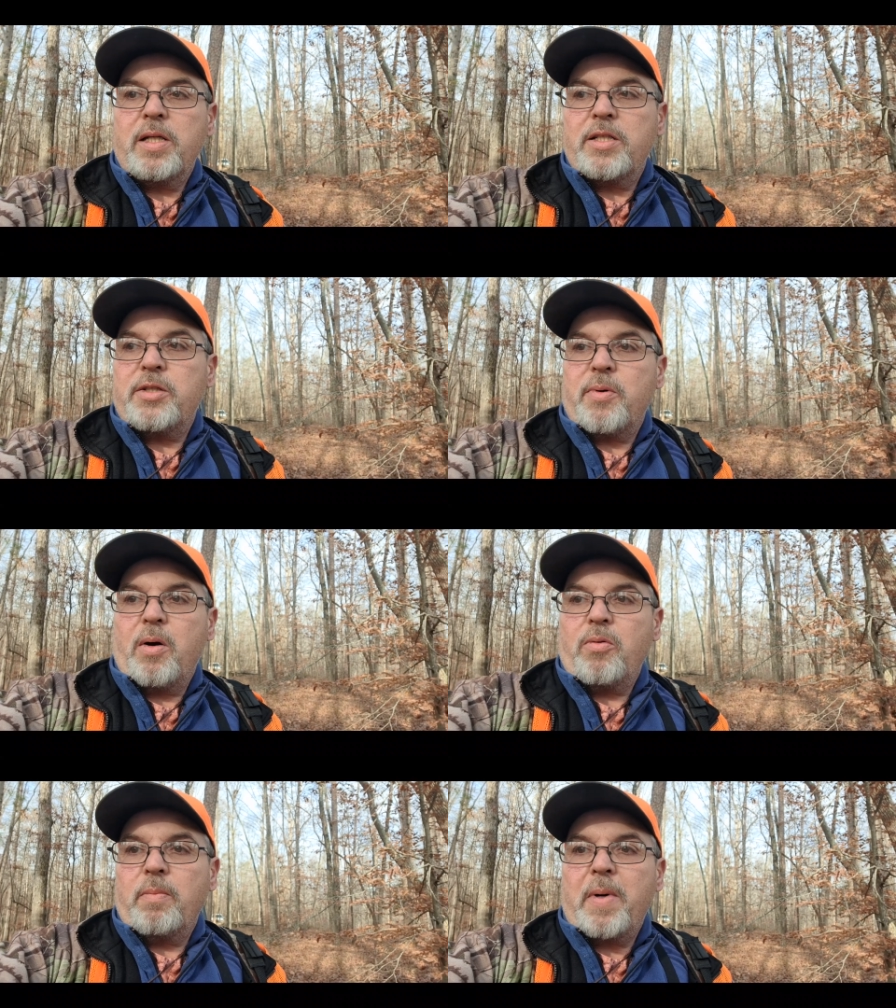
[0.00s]
She
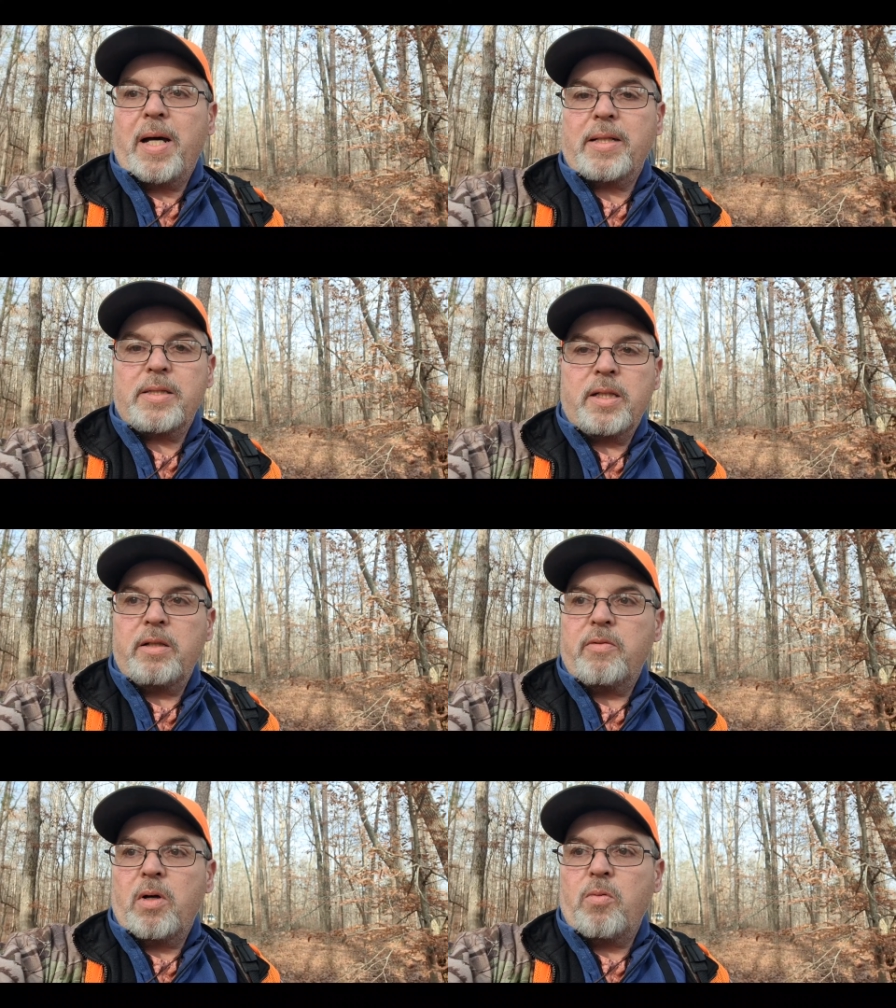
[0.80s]
rode in the back
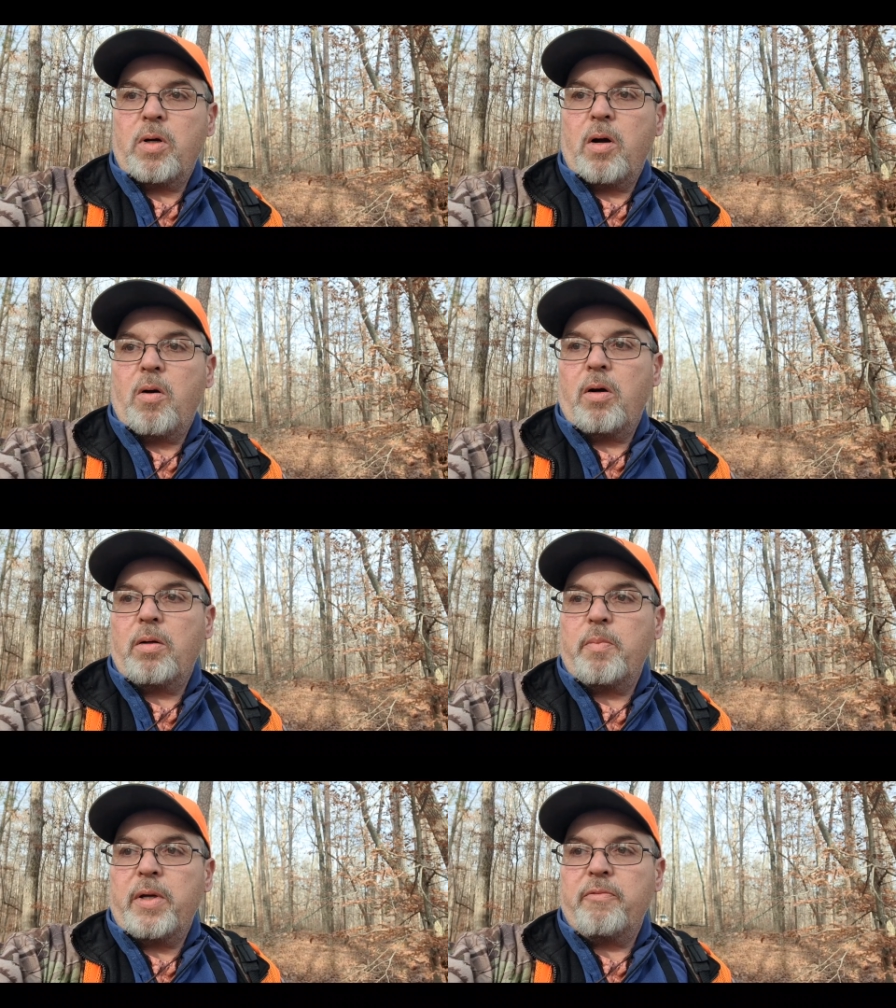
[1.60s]
seat of an old car
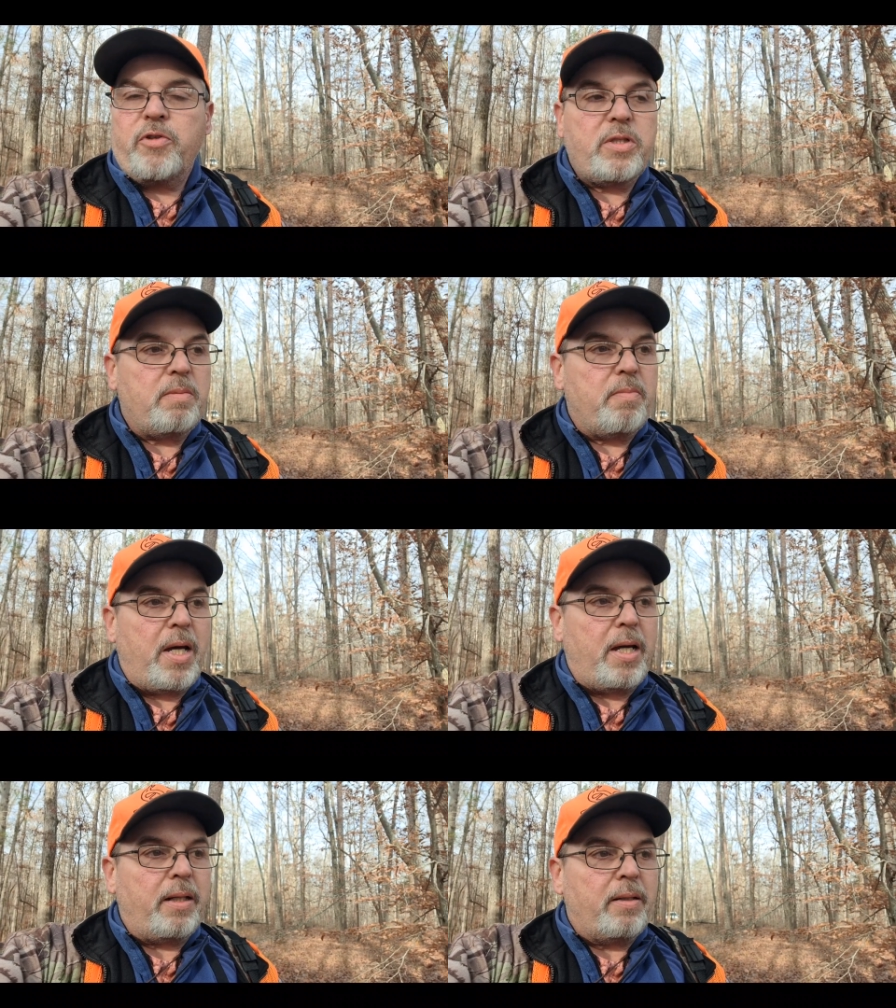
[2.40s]
to Memphis and
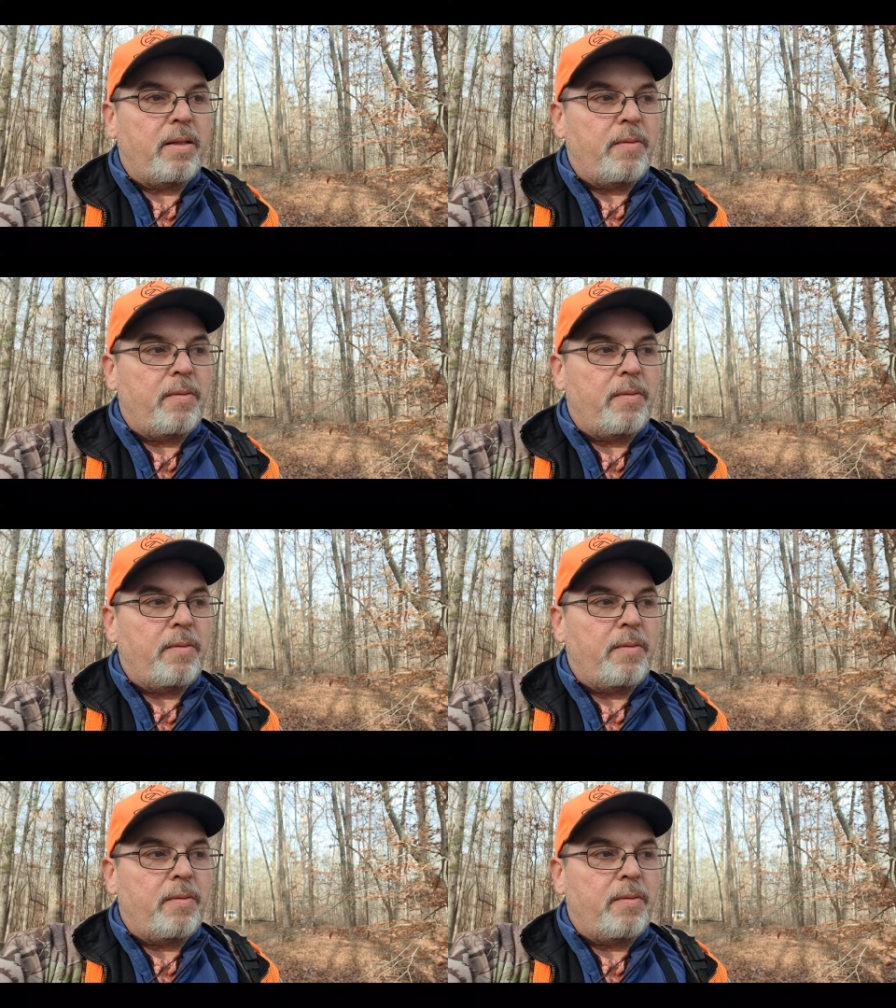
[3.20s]
back,